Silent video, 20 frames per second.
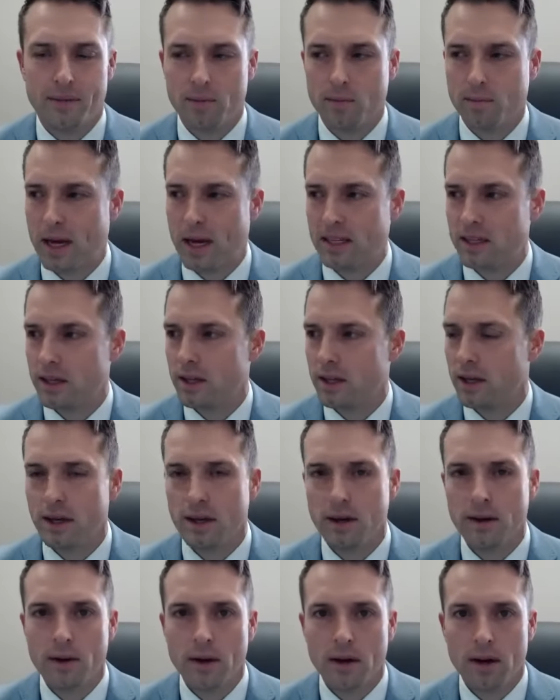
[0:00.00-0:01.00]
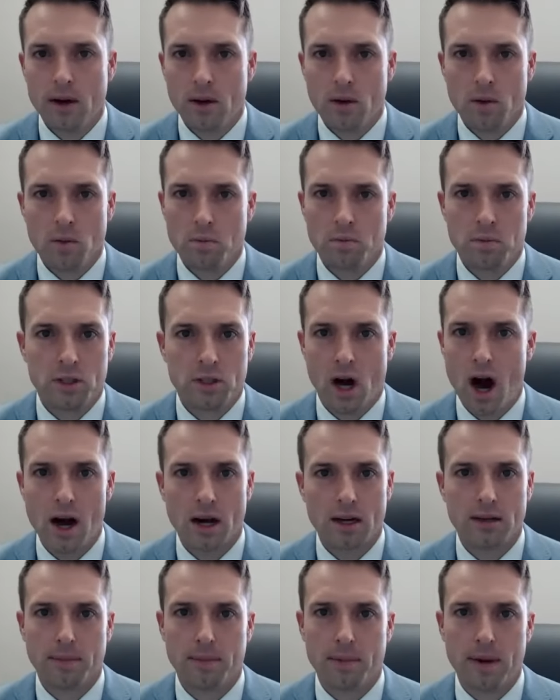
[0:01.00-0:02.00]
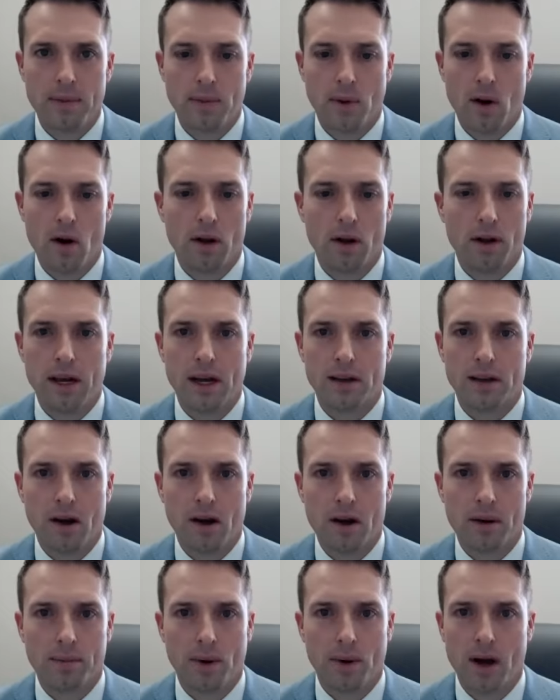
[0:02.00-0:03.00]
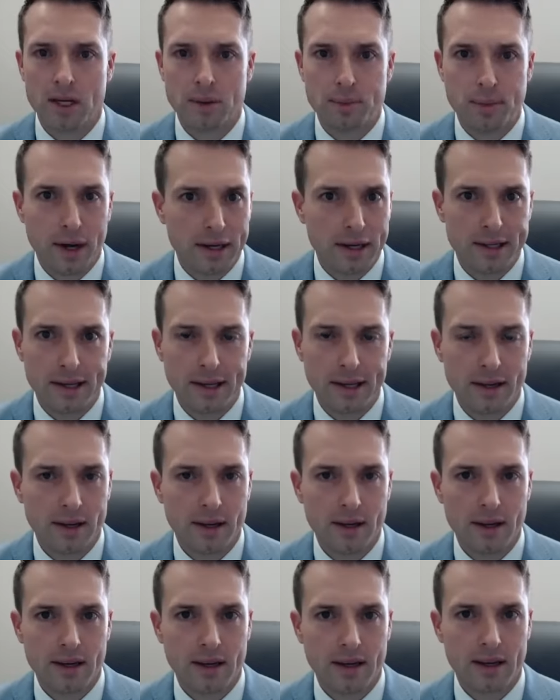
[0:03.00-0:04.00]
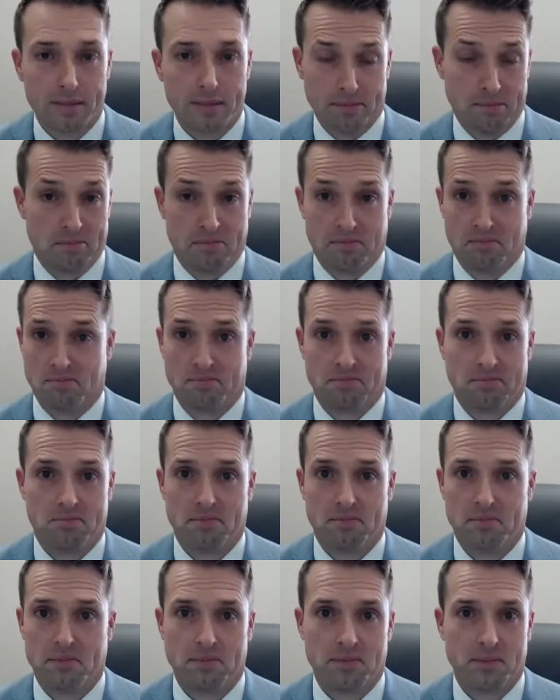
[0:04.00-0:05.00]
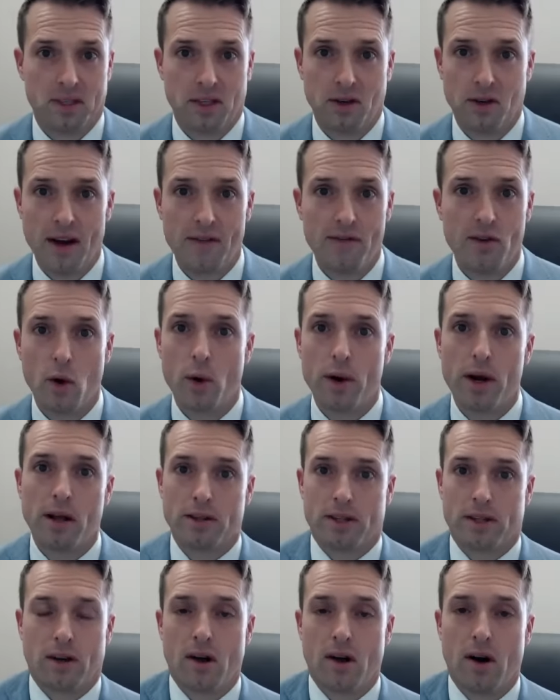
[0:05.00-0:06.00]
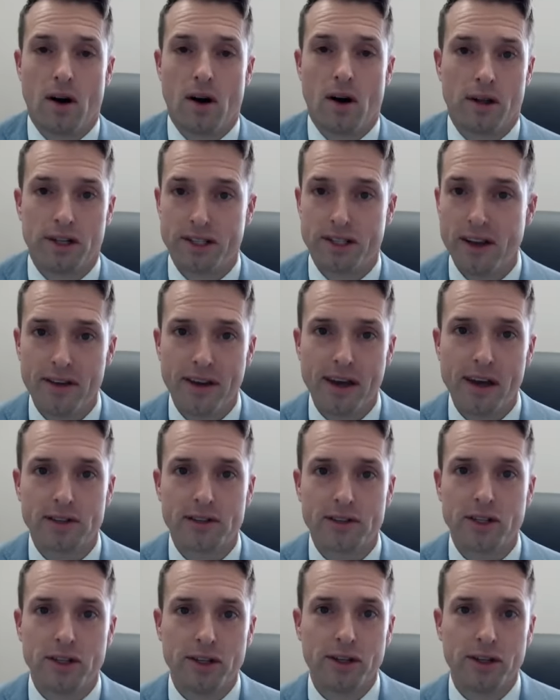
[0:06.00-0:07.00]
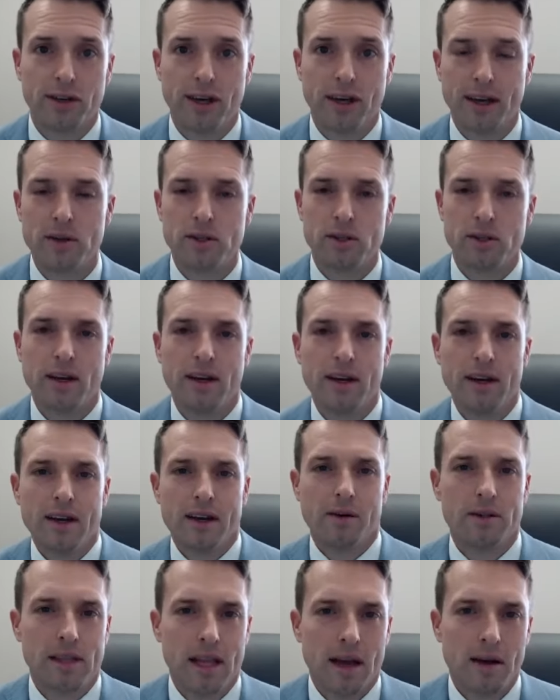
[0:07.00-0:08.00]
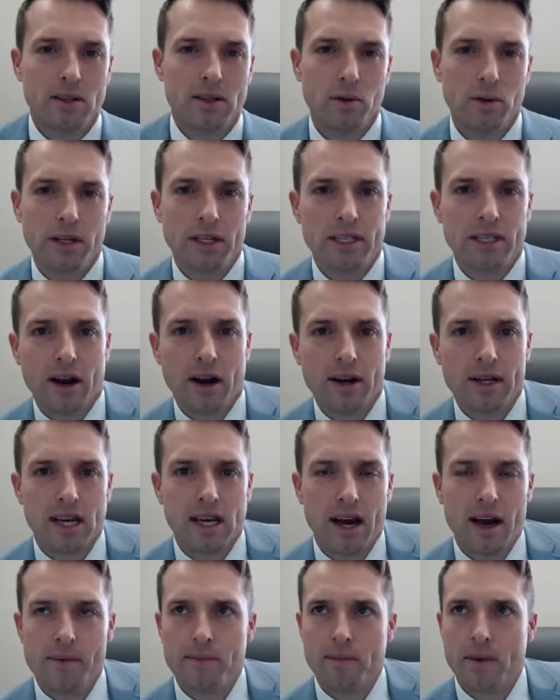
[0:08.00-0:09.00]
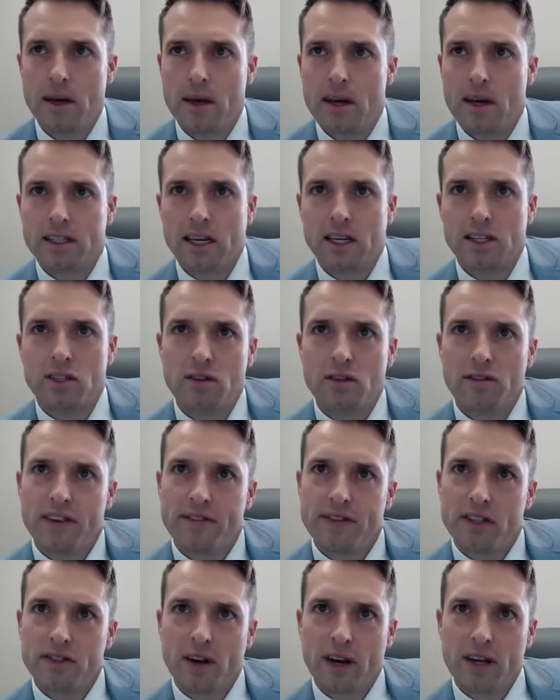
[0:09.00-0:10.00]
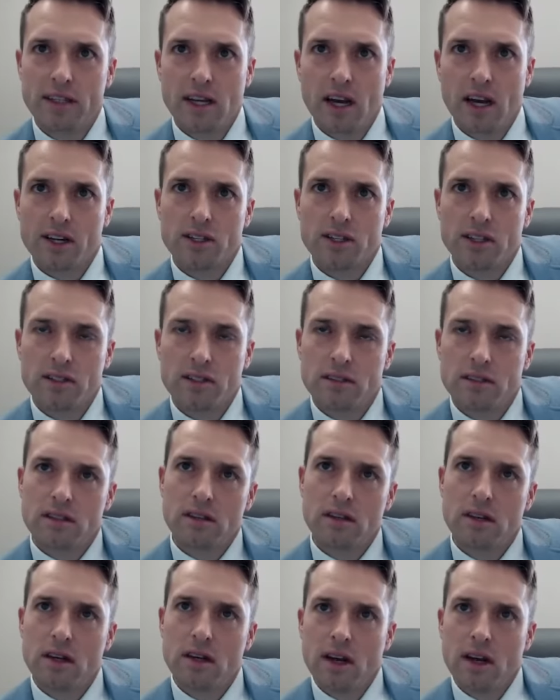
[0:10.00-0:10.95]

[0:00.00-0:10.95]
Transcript: Basically, talk to people all day long, prospecting. You have no one else to call. There's nothing else to do. Like that was a really scary time because I was doing 50 transactions